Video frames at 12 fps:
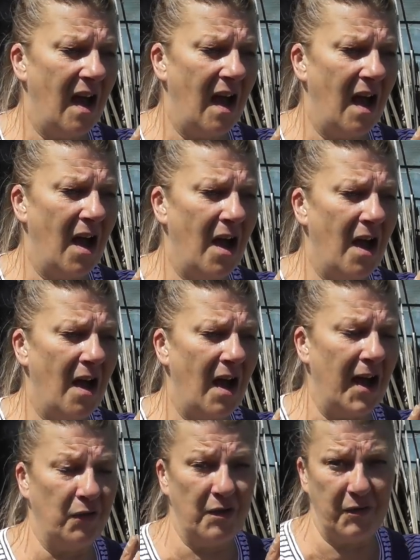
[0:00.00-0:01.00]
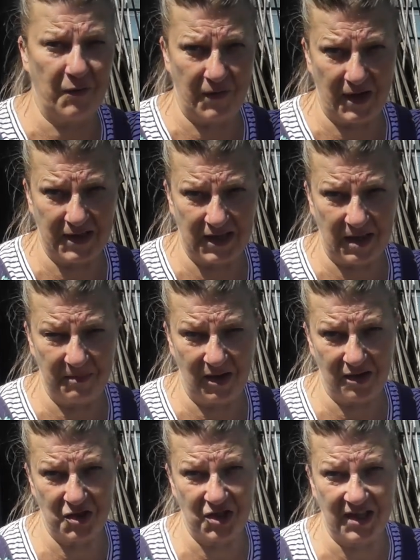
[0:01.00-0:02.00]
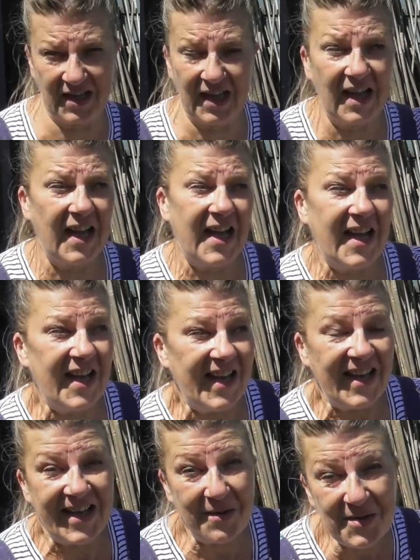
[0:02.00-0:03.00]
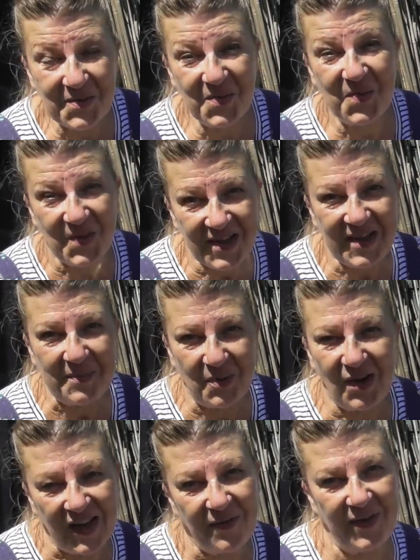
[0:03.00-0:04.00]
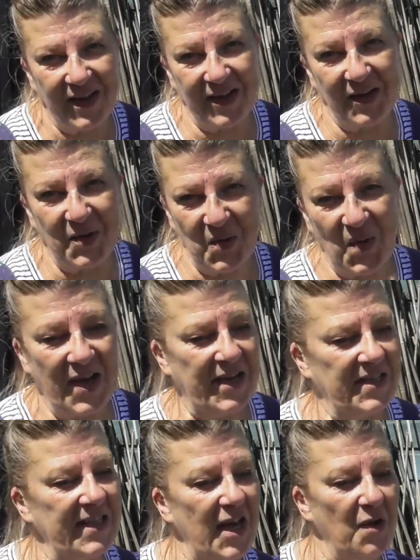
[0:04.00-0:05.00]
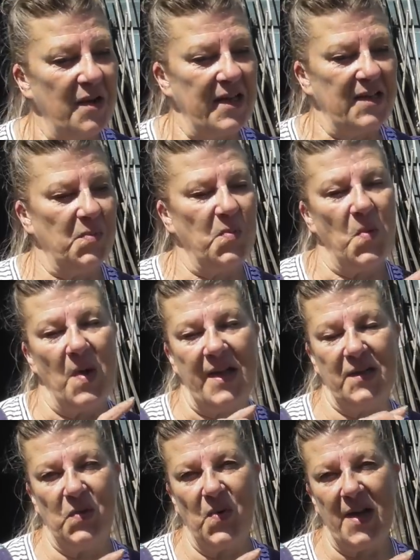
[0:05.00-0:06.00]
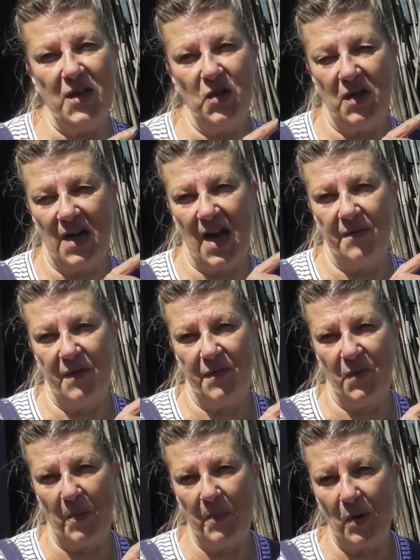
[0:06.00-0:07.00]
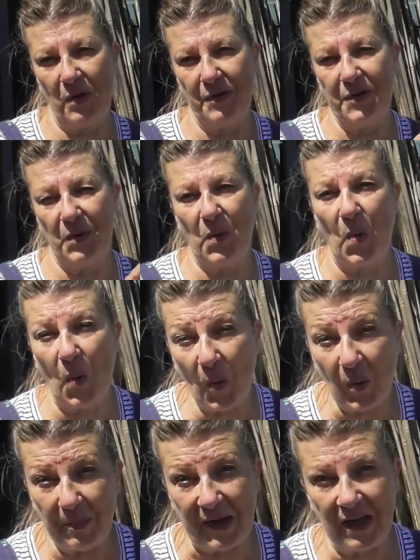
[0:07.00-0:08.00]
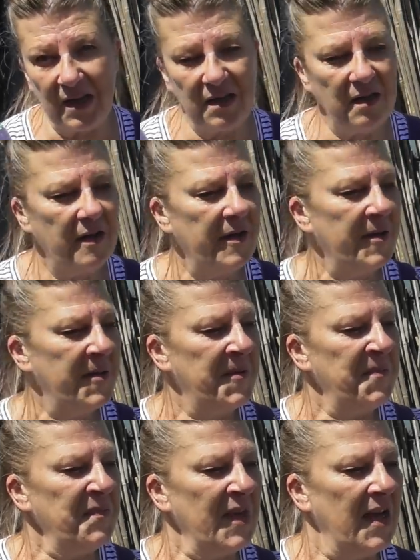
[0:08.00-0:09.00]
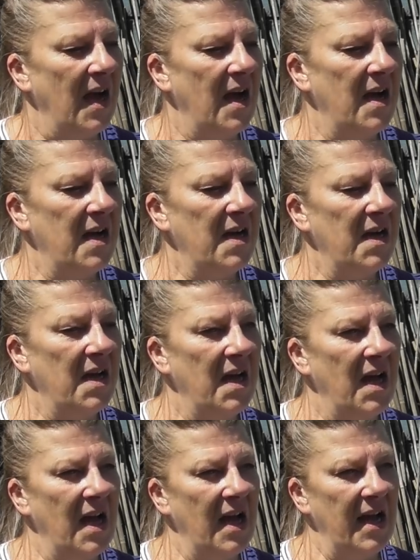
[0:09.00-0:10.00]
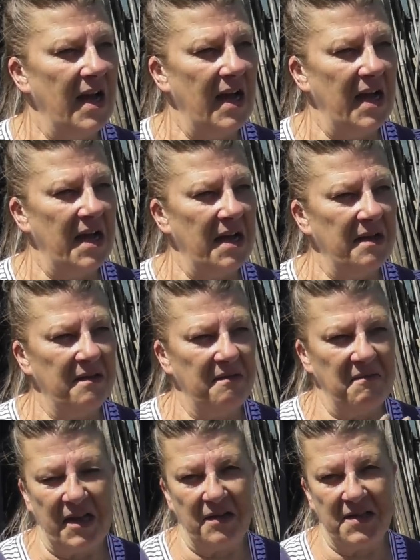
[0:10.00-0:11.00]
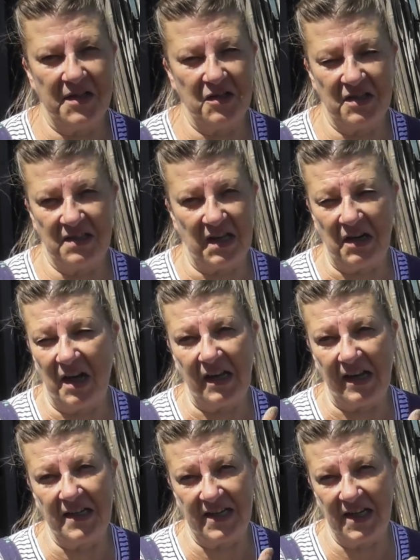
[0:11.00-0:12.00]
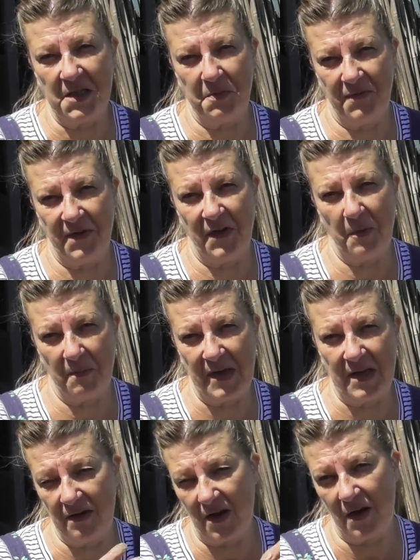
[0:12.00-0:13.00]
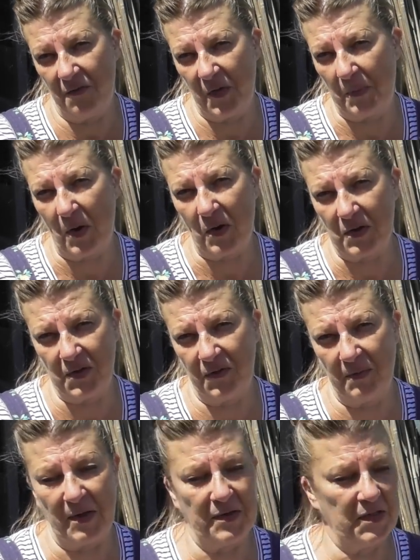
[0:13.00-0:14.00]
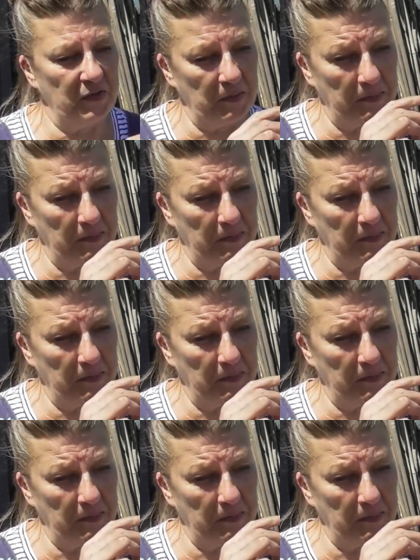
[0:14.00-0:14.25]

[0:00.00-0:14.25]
uh, I grew it for the first time last year it was really prolific great now it's it's great you can have it for the pod or the bean uh, like I was saying just a second I, get, I, tend to prefer the bean over the pod for most of